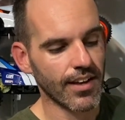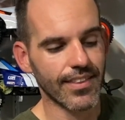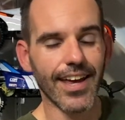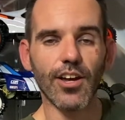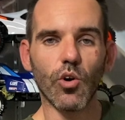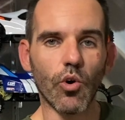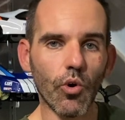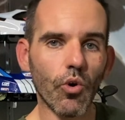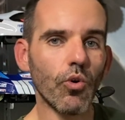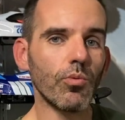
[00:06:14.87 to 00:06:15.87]
They
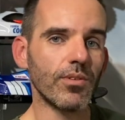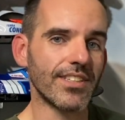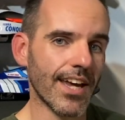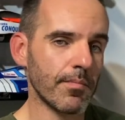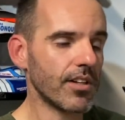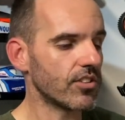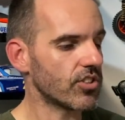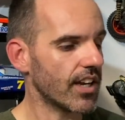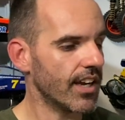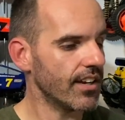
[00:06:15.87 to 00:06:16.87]
all were damaged,
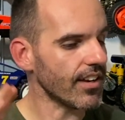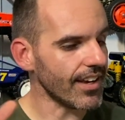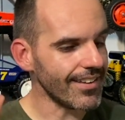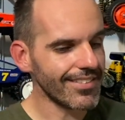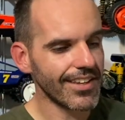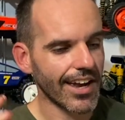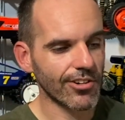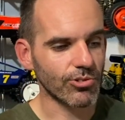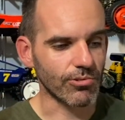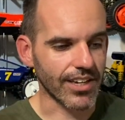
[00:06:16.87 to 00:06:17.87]
and in the
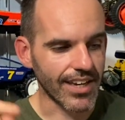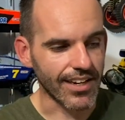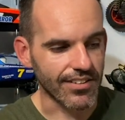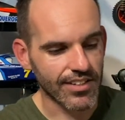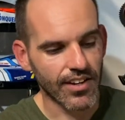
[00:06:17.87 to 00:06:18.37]
actual kit,